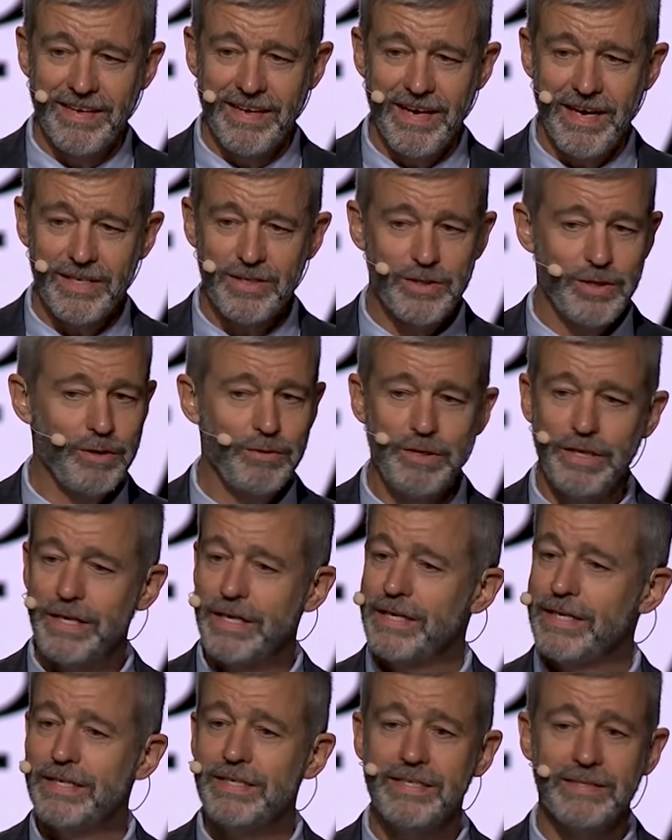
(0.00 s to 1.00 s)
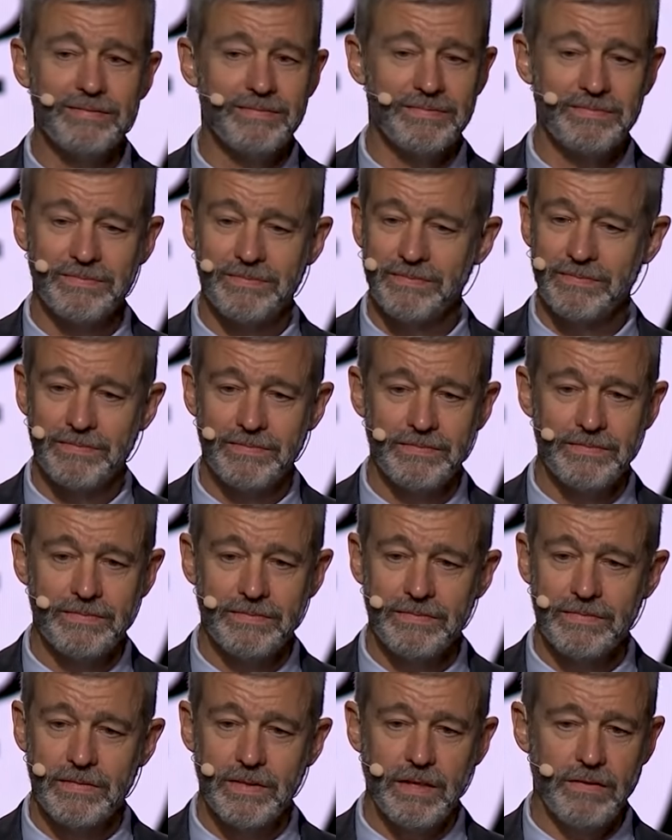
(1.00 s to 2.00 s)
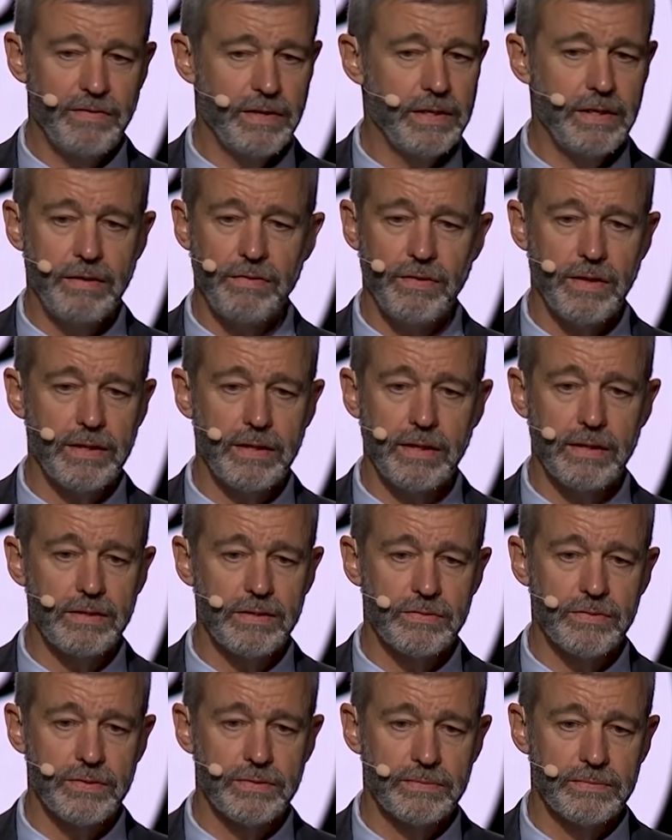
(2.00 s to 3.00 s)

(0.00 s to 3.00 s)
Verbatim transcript: has no need of anything else.